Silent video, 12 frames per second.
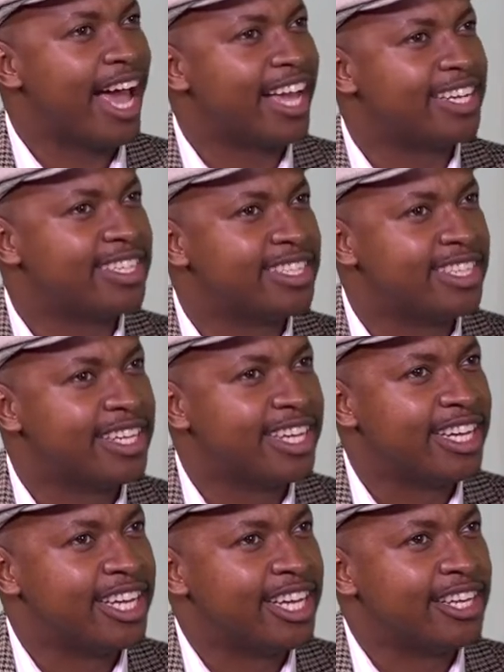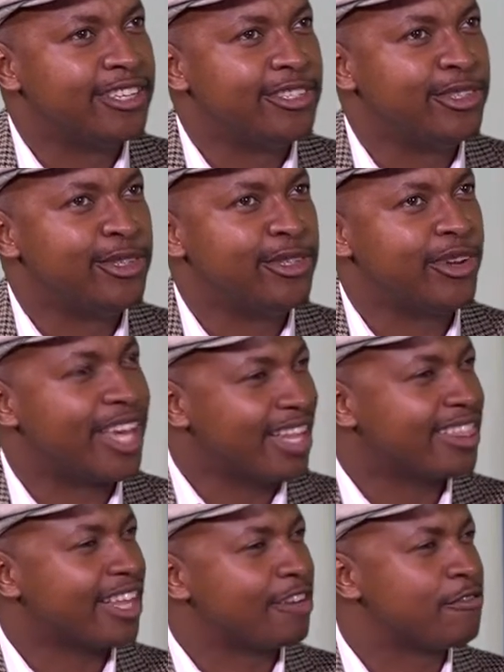And you, you
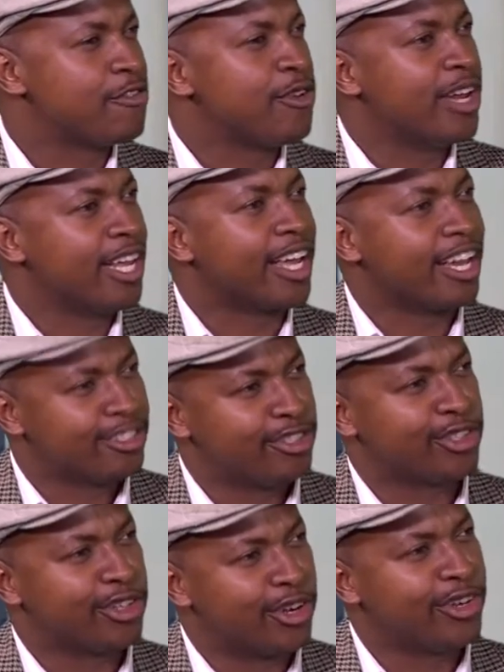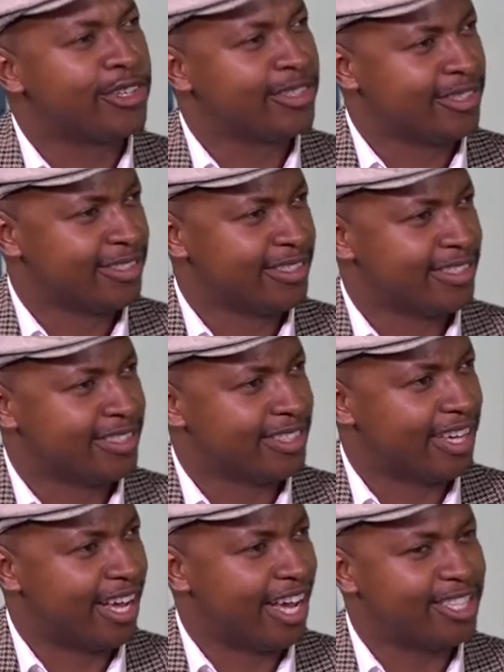get that fueling as you go,
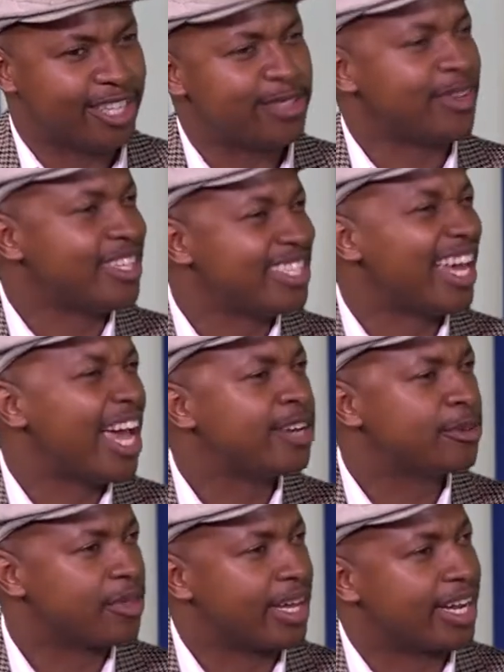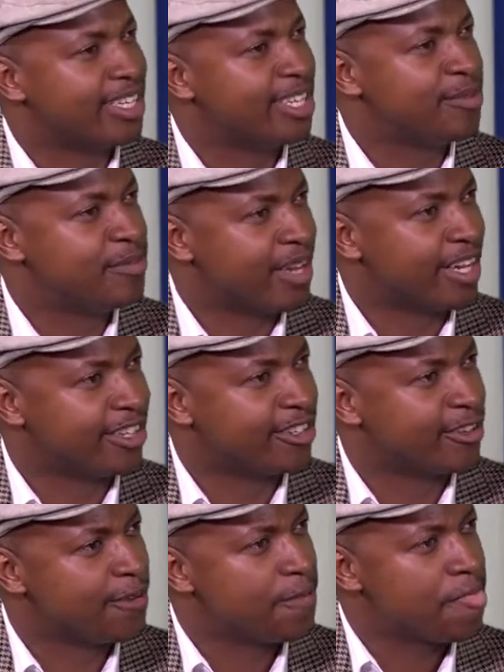as, as you interact with academia. You
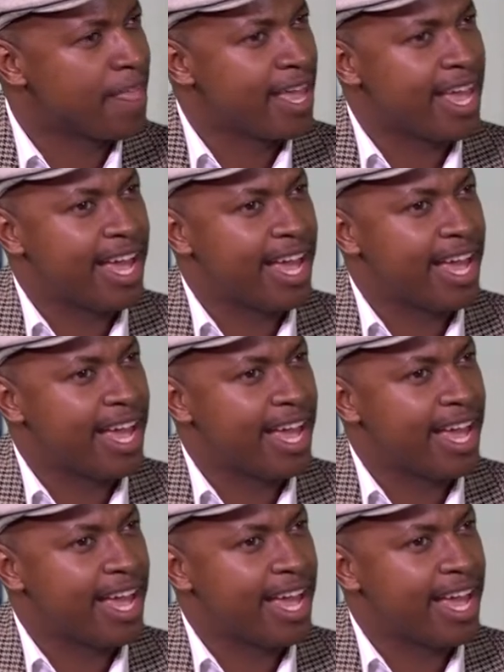know?